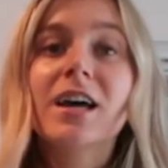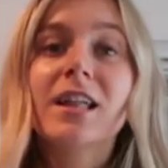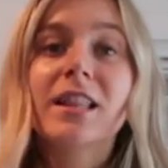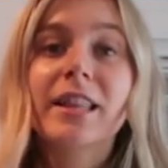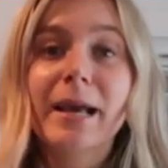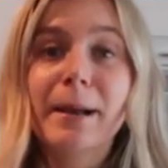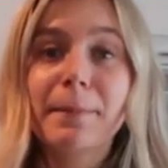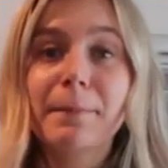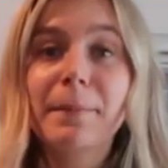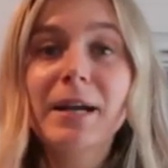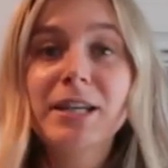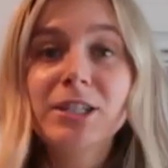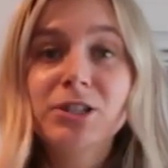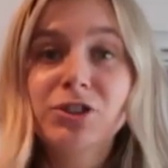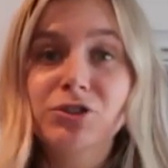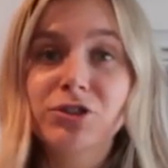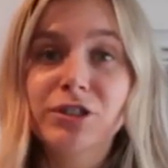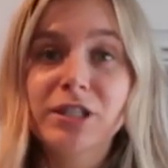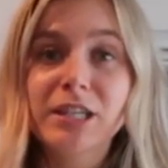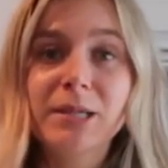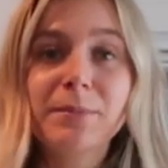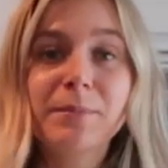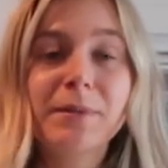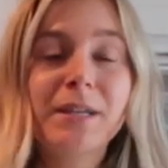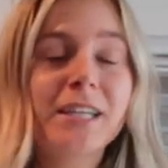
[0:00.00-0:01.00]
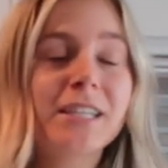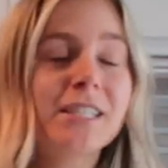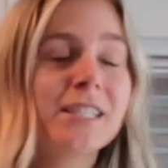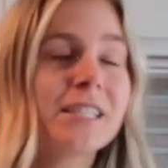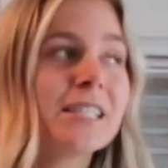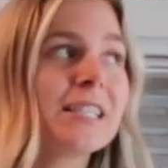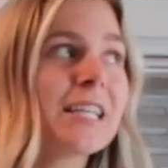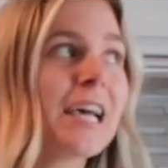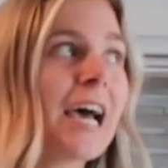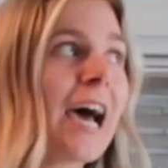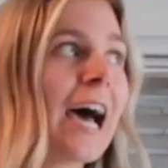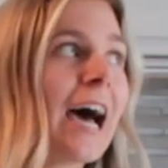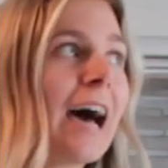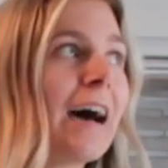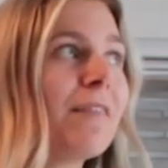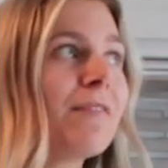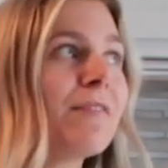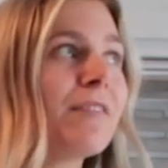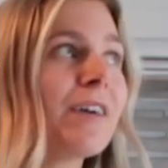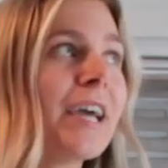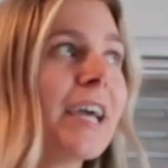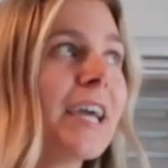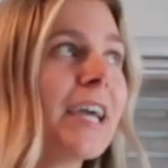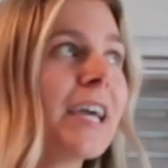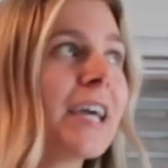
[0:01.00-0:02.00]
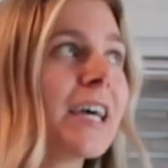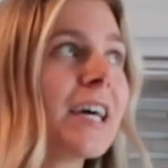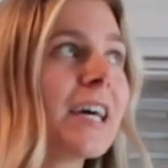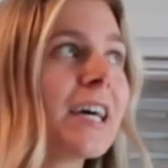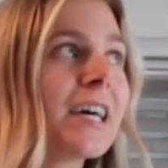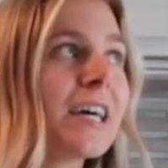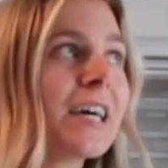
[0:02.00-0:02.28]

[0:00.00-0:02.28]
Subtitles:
Like my dream is to have like,